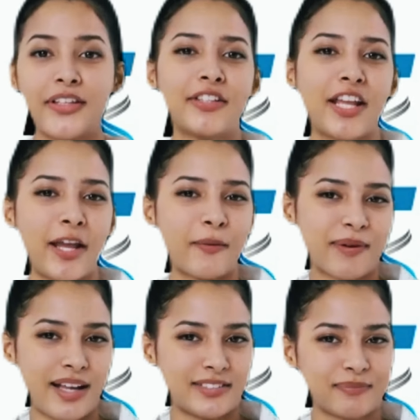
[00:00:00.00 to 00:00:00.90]
the channel
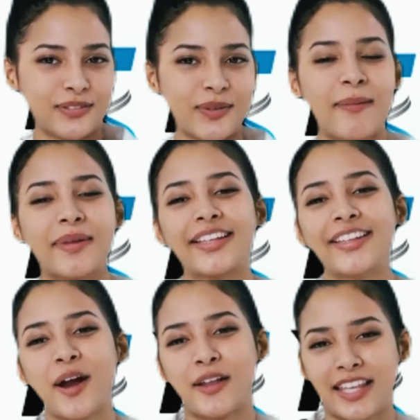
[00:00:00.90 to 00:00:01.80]
by
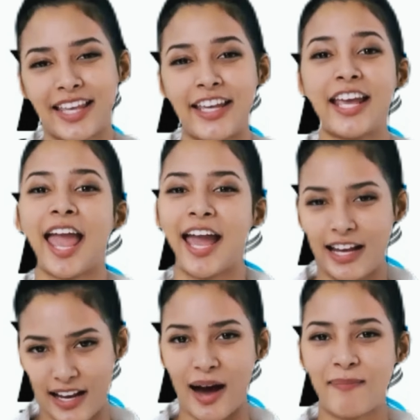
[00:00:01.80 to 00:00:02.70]
subscribing, liking, and
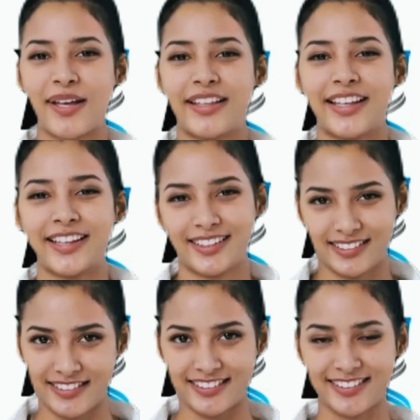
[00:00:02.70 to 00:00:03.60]
commenting.
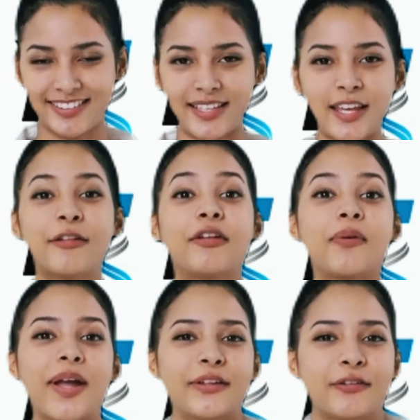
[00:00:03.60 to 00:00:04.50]
If you want to